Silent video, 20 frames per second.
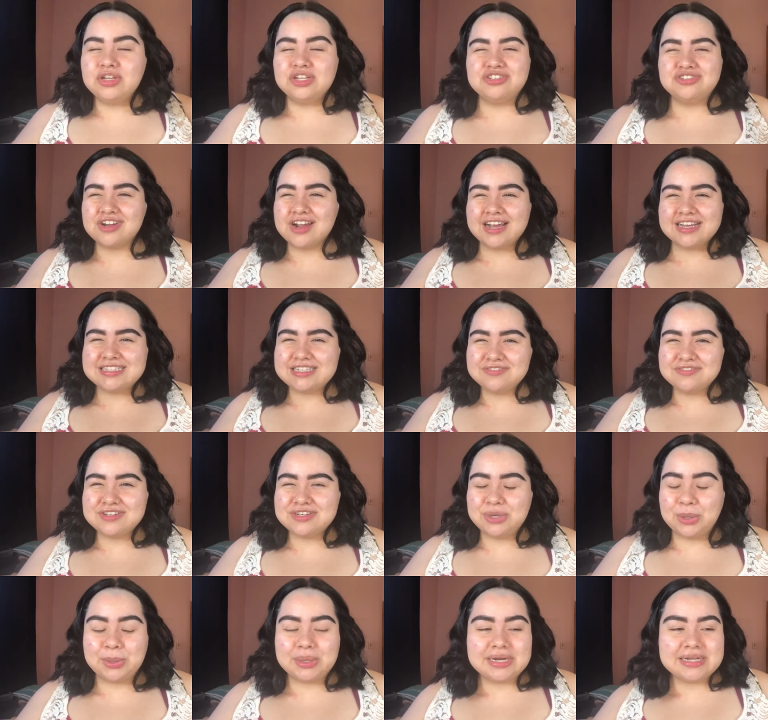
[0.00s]
Did you guys
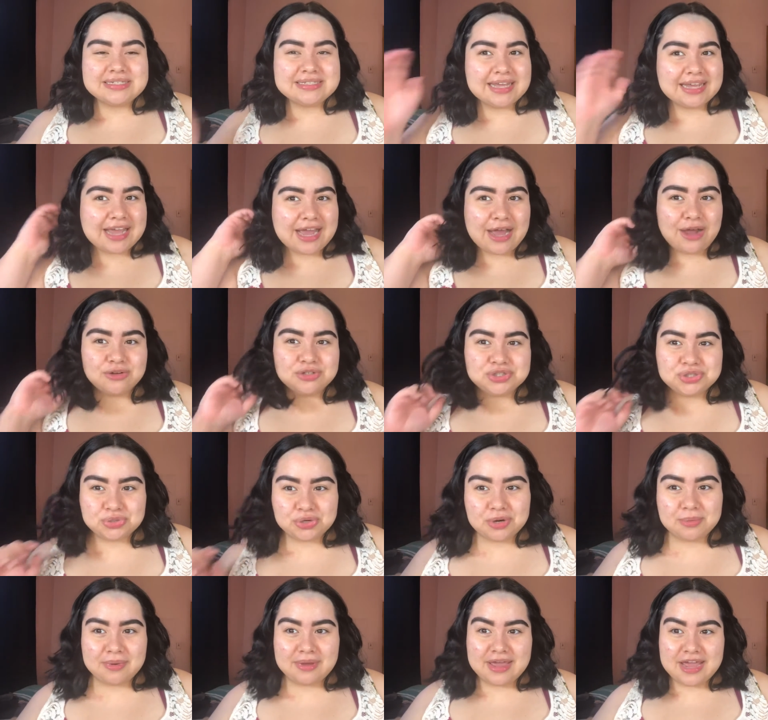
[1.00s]
even notice like how
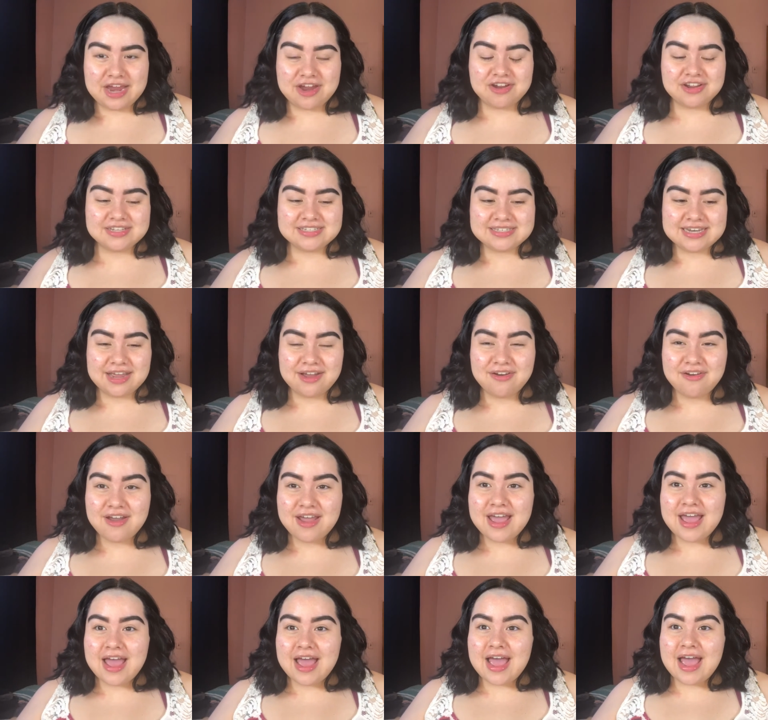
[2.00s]
short my hair is now?
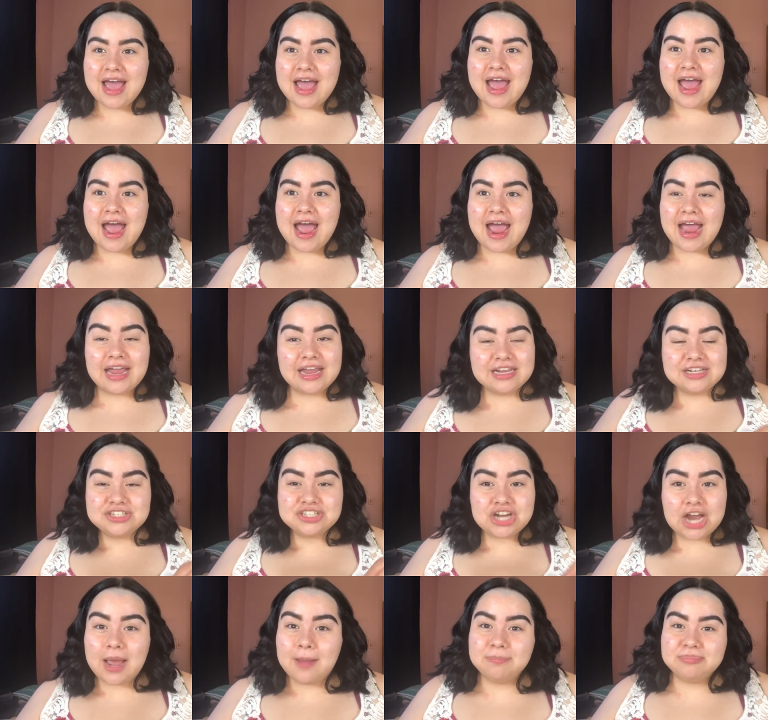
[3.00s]
I
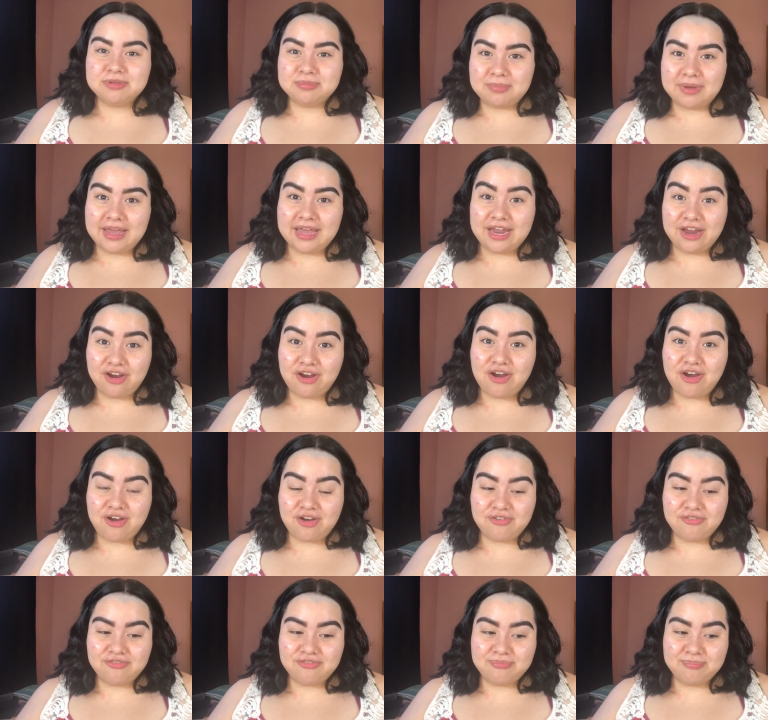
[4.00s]
chopped my hair
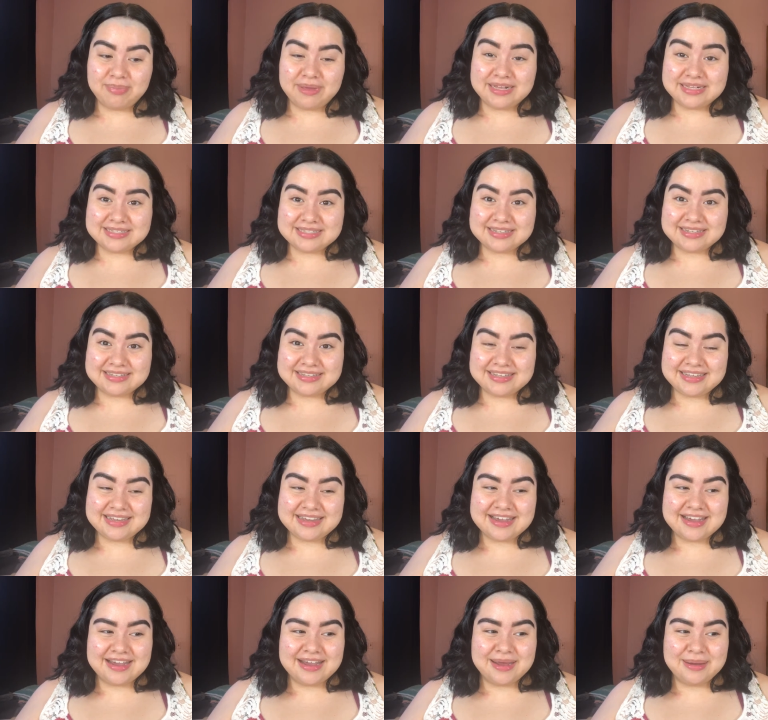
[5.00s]
off basically
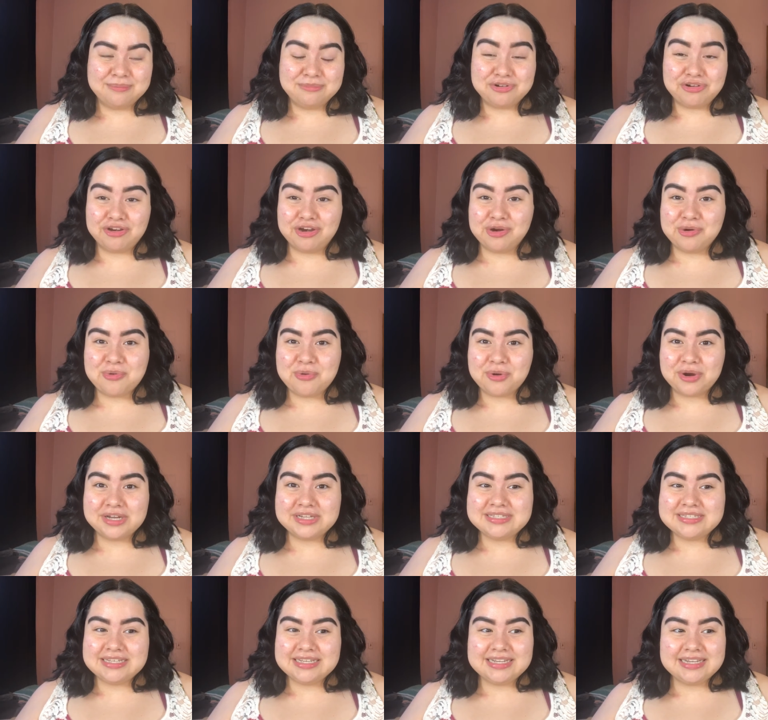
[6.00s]
um, during
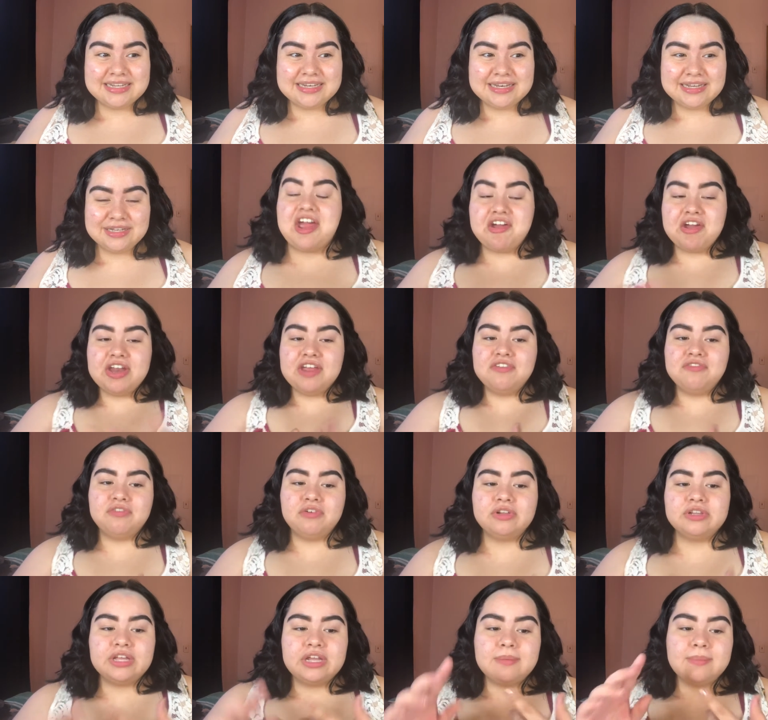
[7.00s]
quarantine. I already
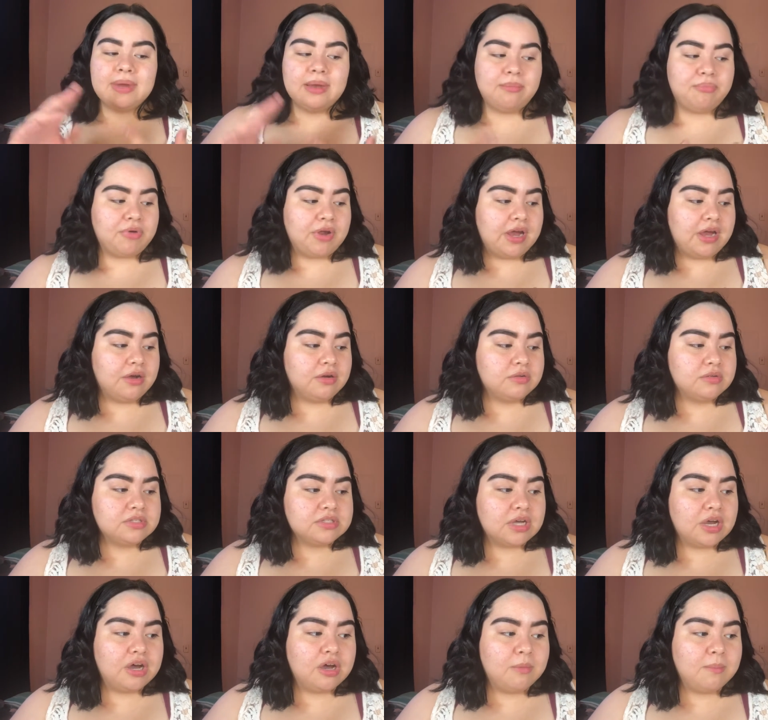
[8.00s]
filled in my brows.
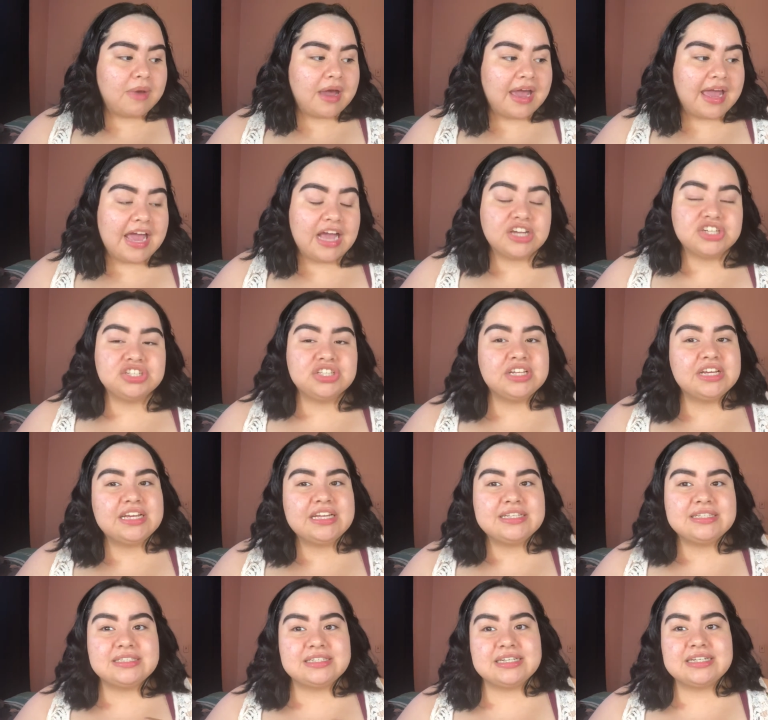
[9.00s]
Um, I actually
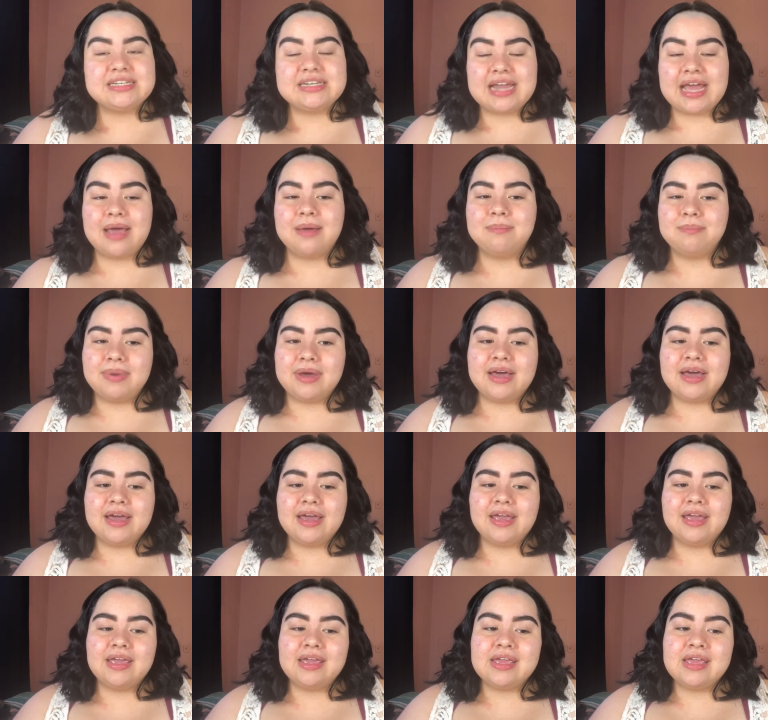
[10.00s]
did not
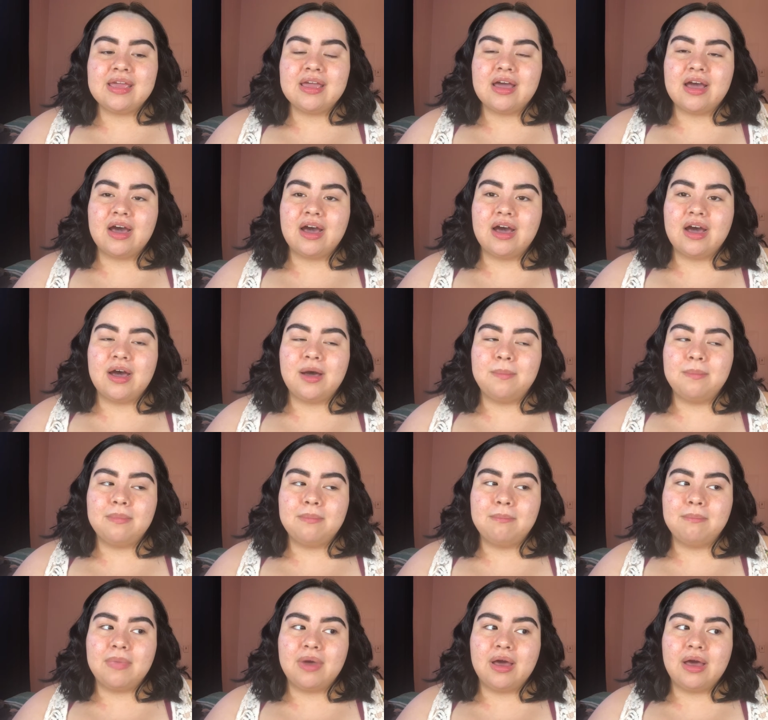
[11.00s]
buy
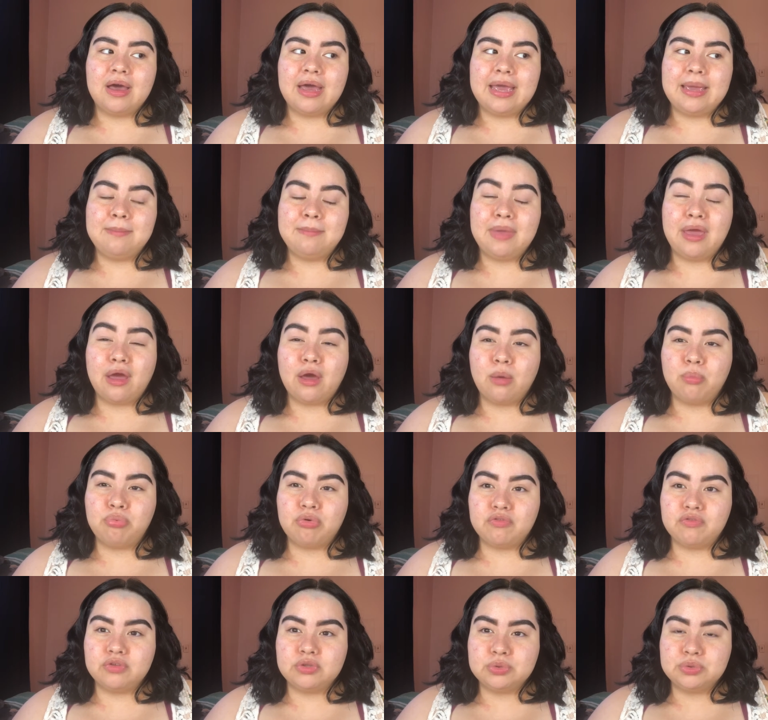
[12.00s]
um, a makeup
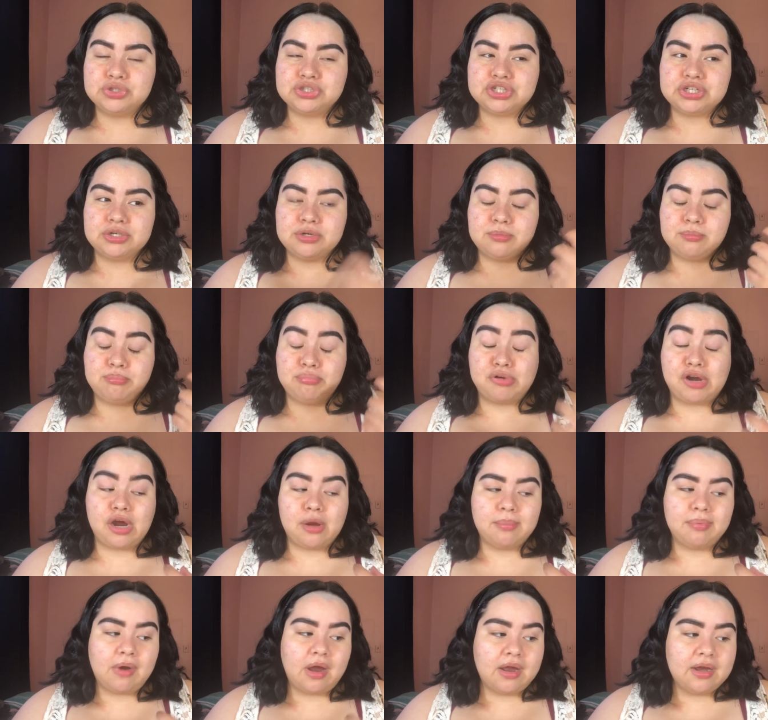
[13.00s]
revolution brow
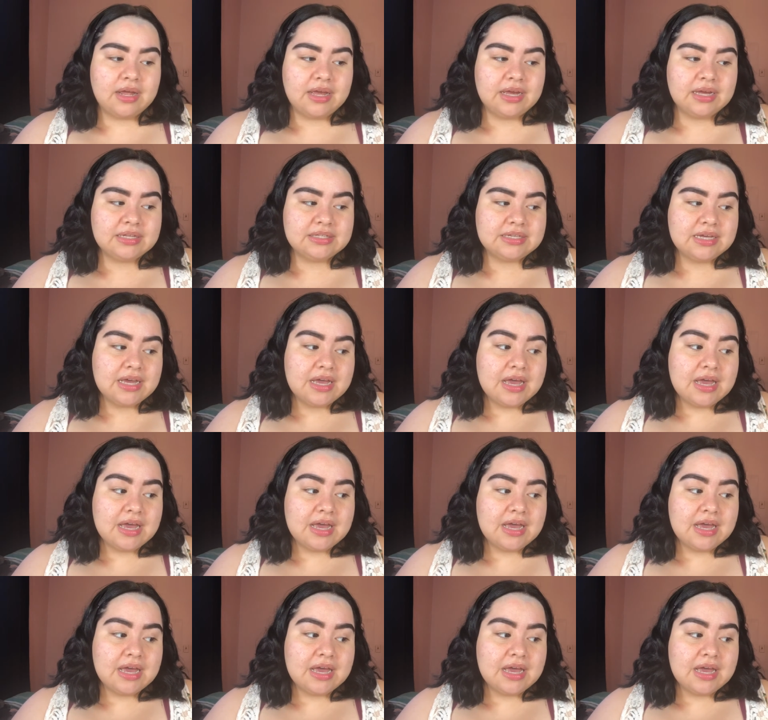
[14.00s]
product